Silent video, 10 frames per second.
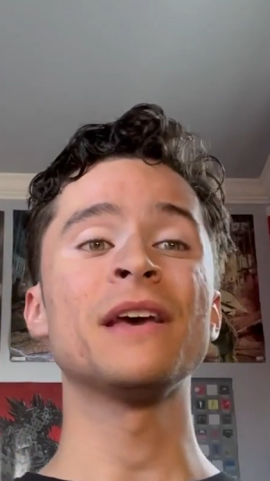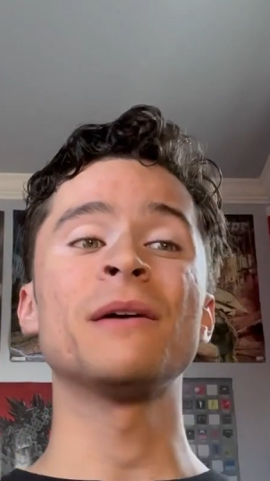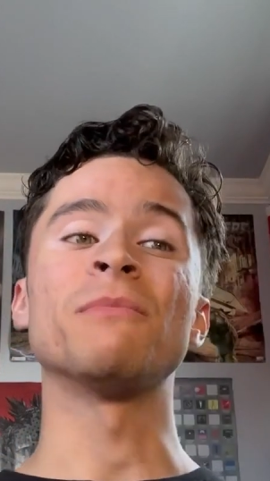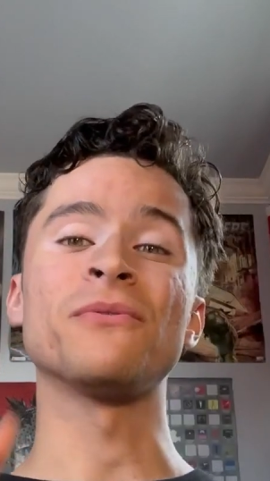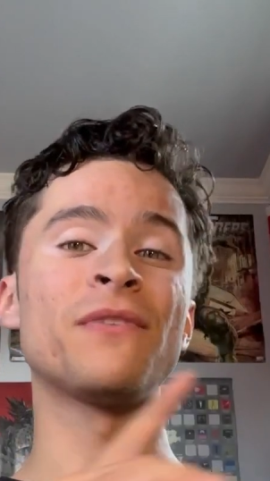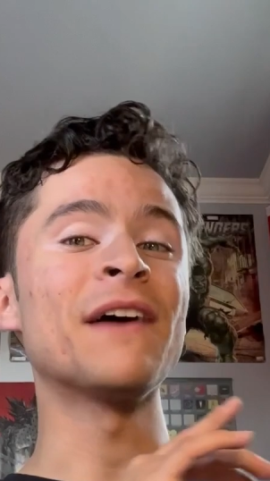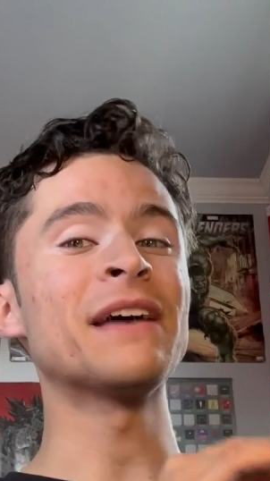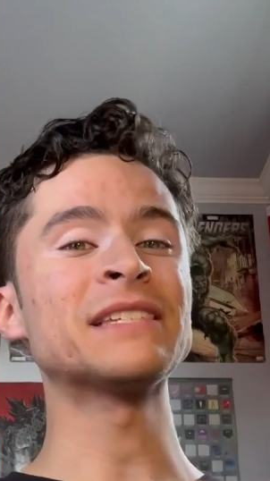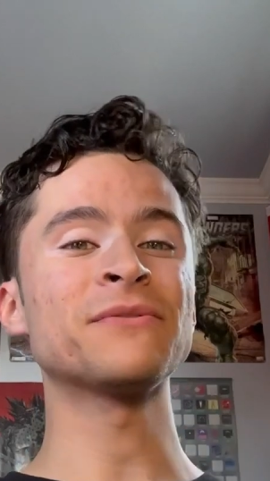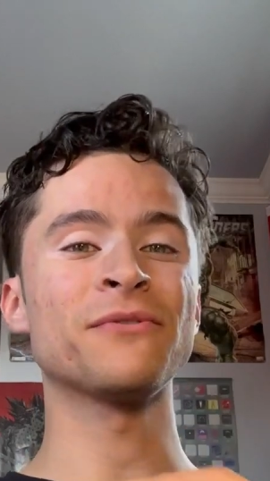But Five
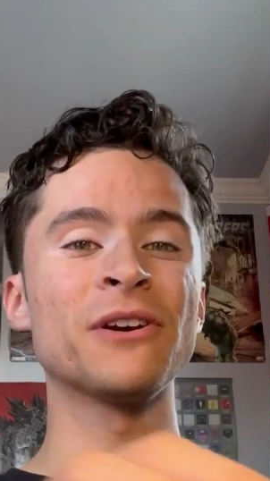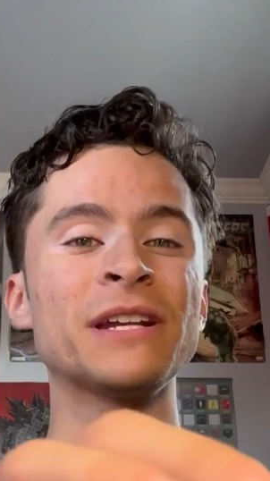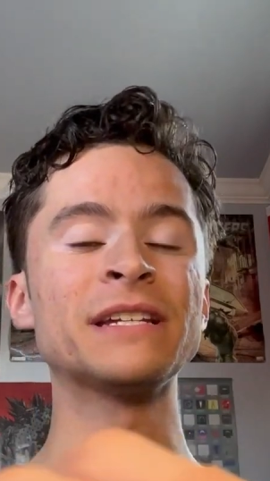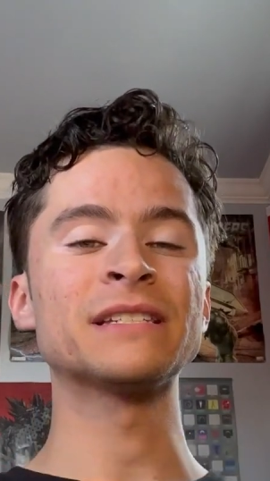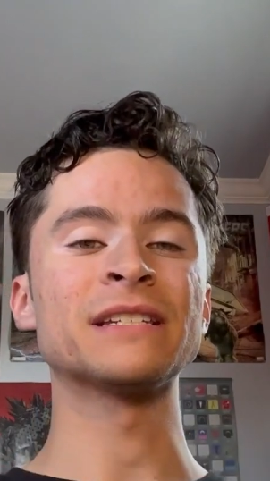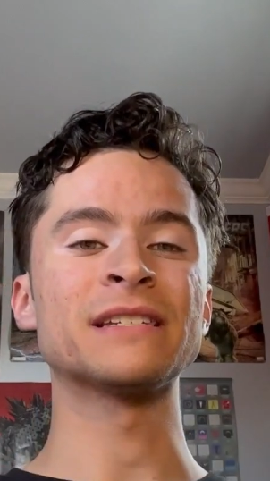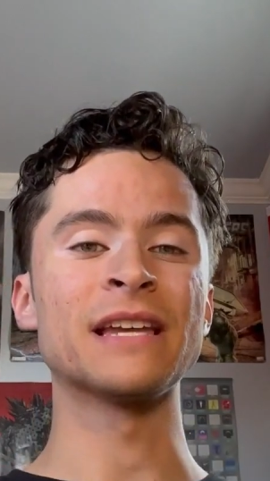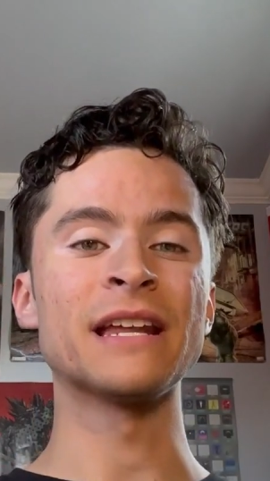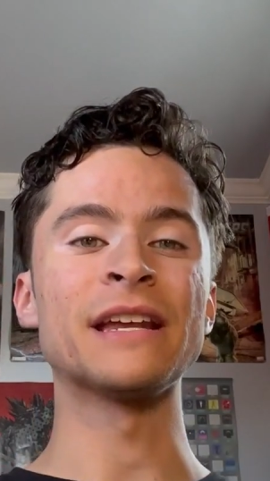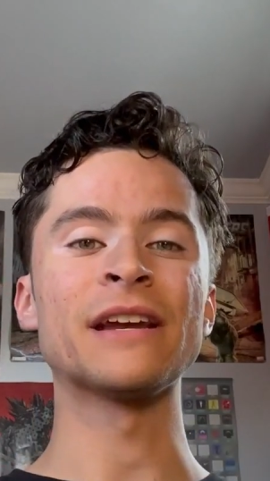Nights at Freddy's is
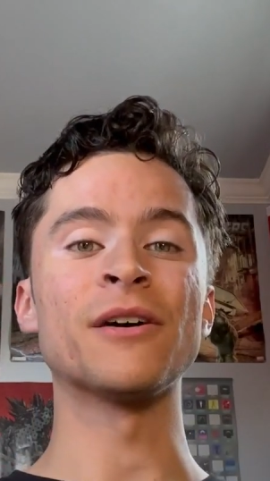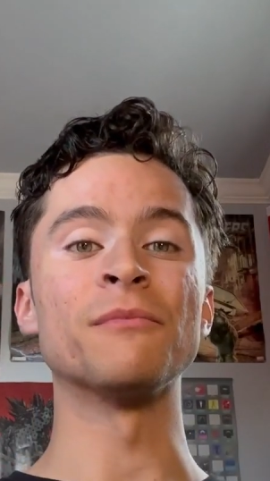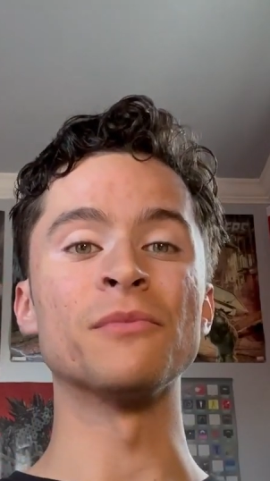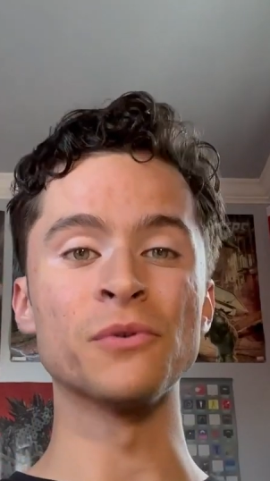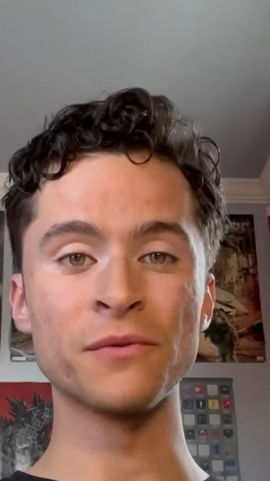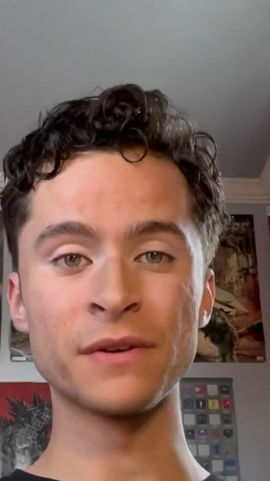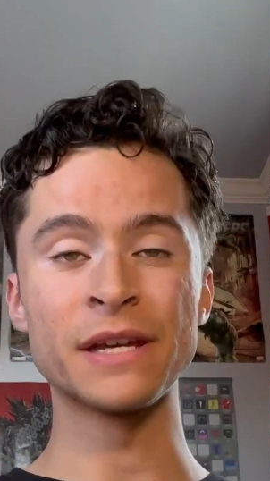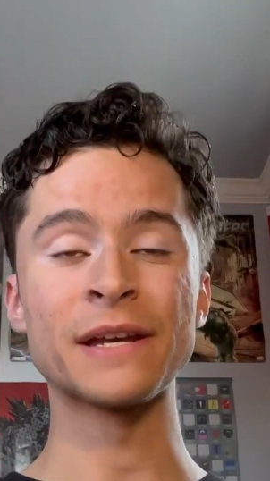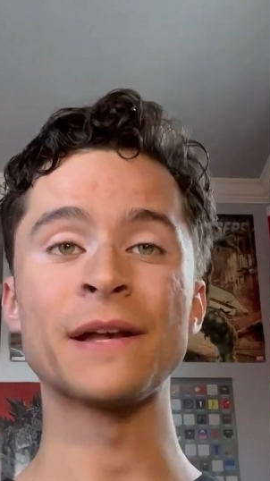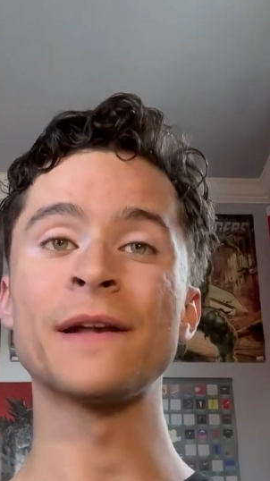getting a movie.